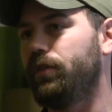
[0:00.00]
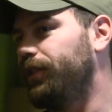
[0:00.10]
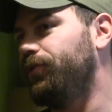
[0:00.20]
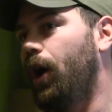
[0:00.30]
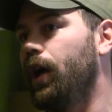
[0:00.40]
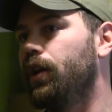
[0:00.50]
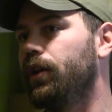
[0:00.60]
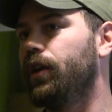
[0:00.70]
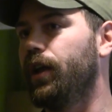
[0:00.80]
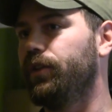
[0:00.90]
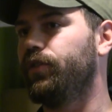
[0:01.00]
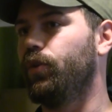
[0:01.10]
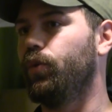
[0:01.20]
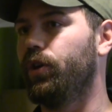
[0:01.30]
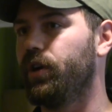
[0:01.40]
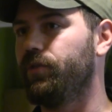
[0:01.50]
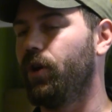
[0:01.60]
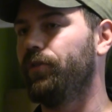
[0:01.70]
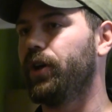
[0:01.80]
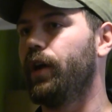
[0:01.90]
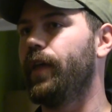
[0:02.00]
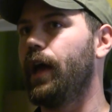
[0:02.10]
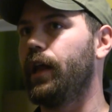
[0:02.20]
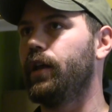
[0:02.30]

that's fine, and, and so we're evolving on that.